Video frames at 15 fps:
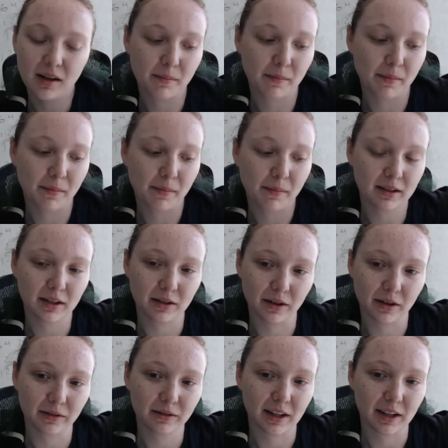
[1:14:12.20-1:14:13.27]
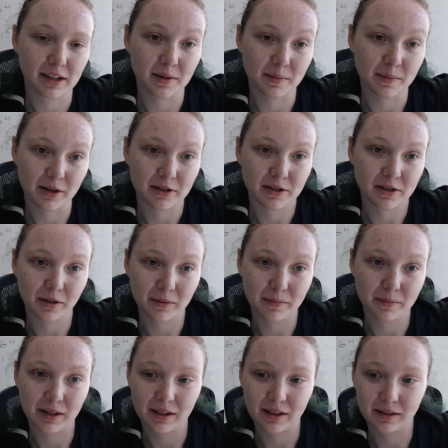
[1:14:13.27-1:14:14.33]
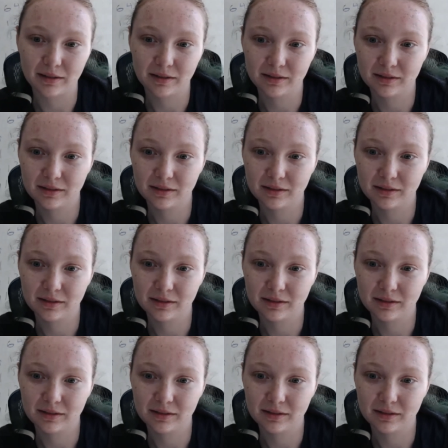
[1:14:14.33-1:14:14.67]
But, you know, that's a personal opinion.